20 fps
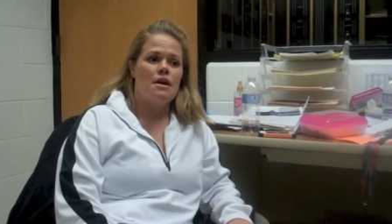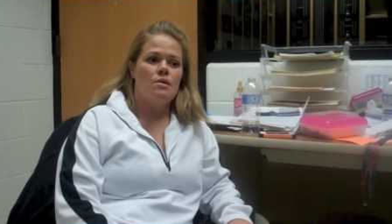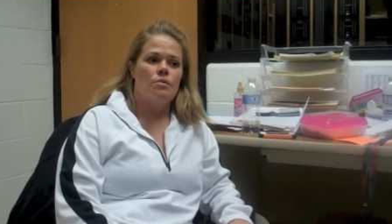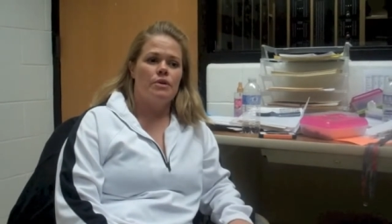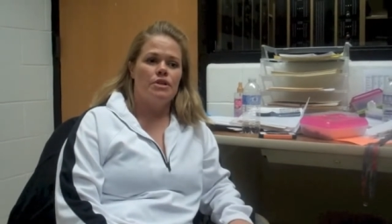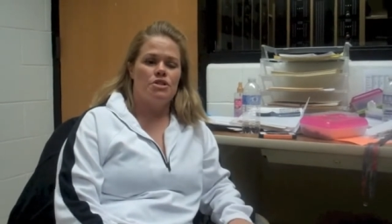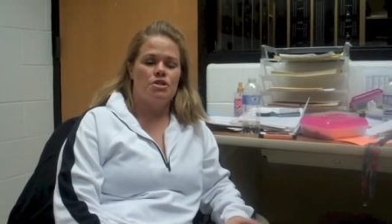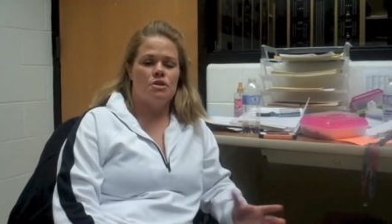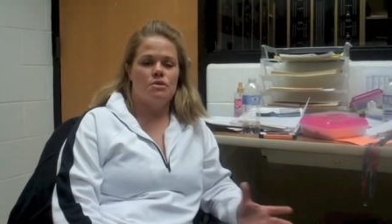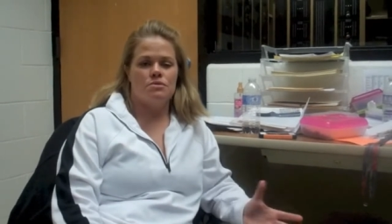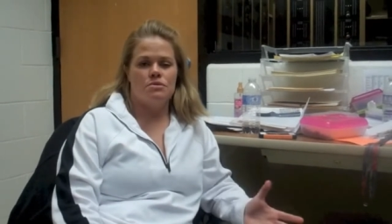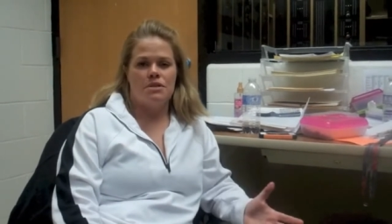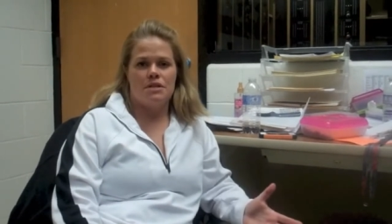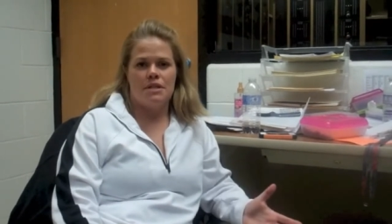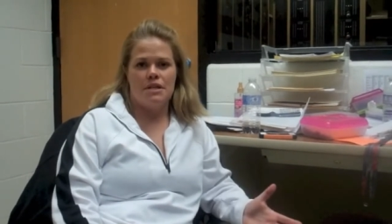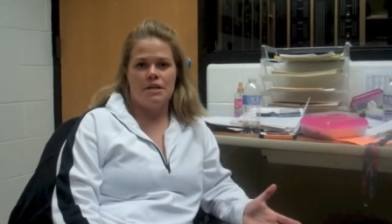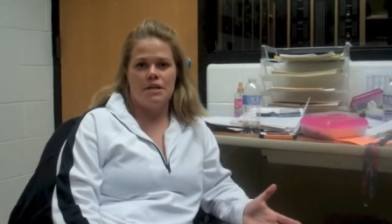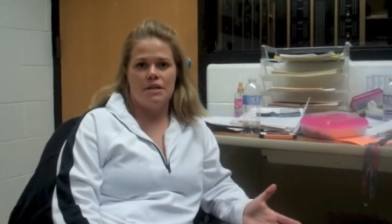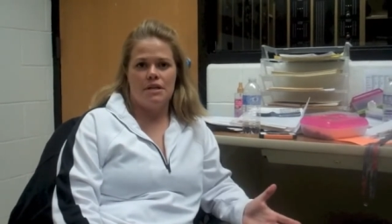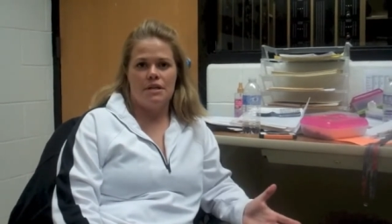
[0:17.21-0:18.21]
We chose
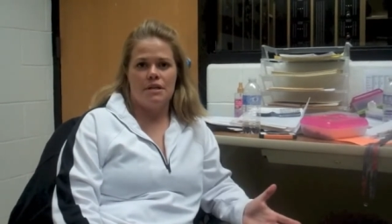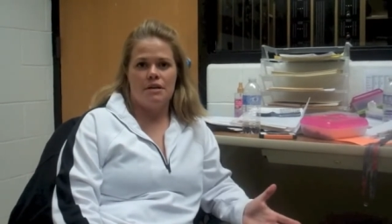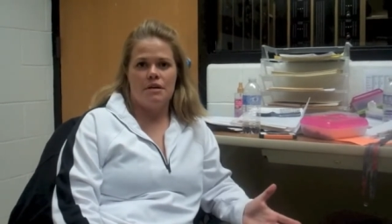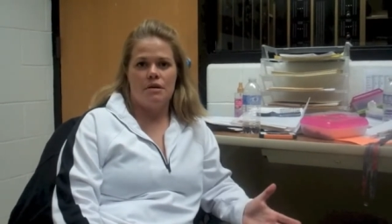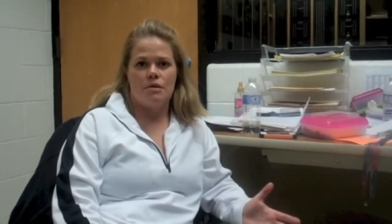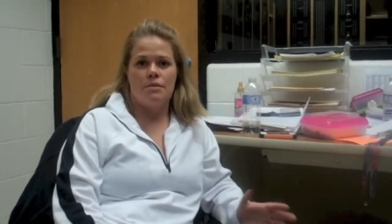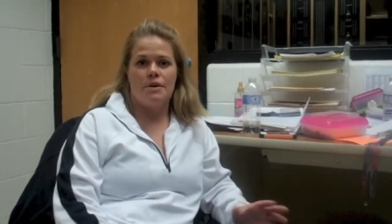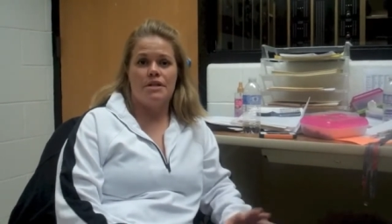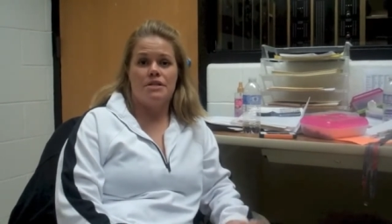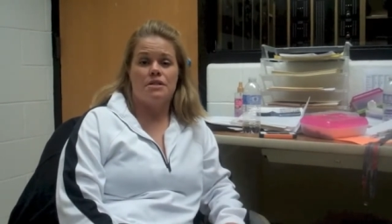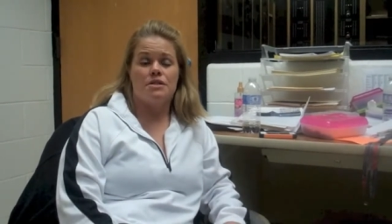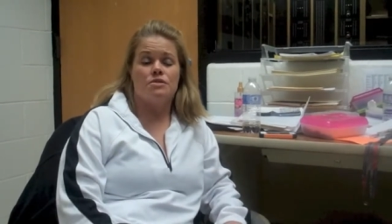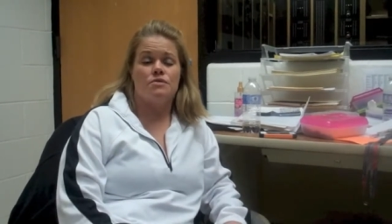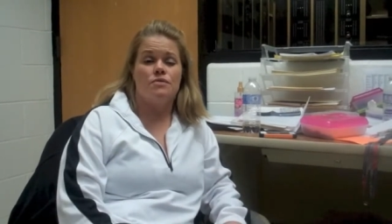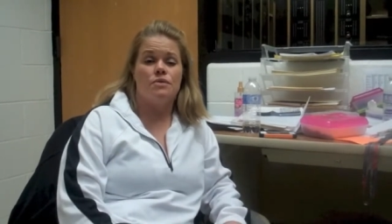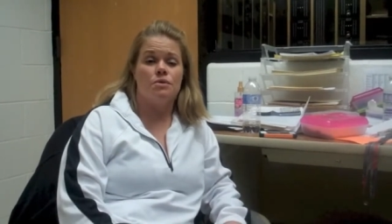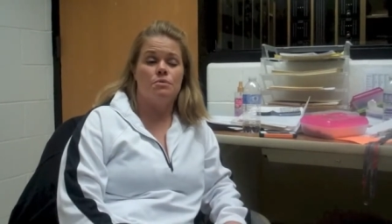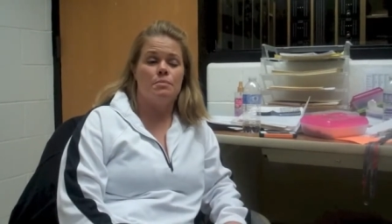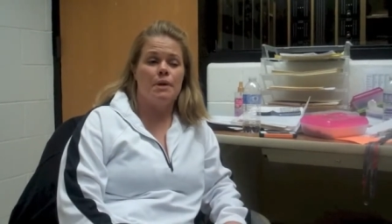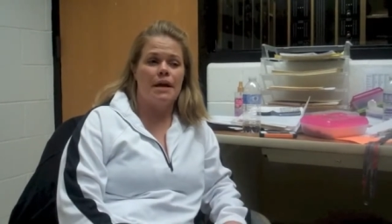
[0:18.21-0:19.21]
the Oasis
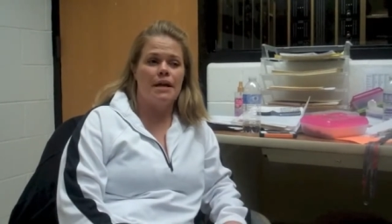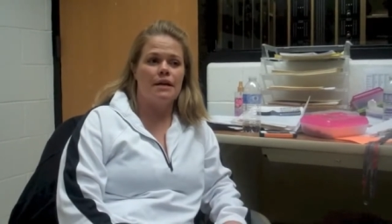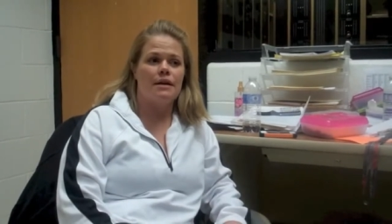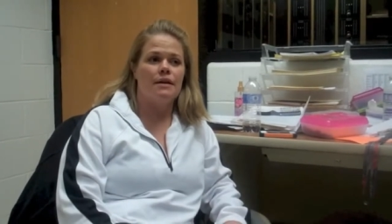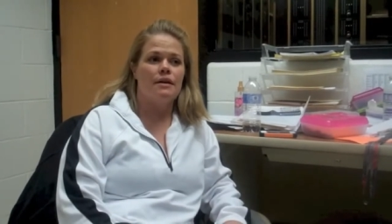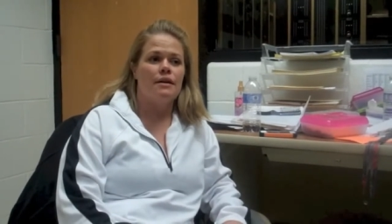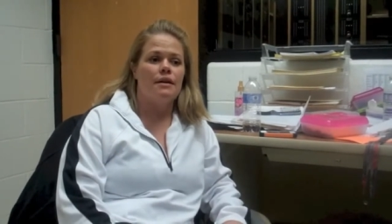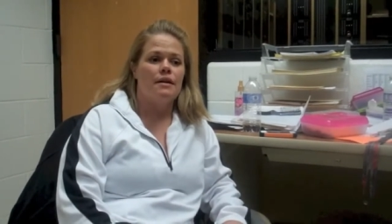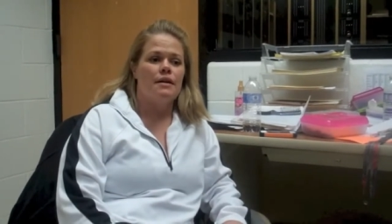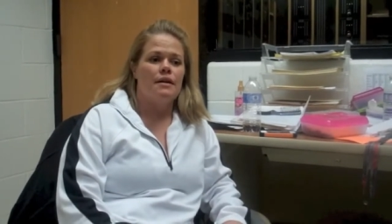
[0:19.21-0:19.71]
Food Bank.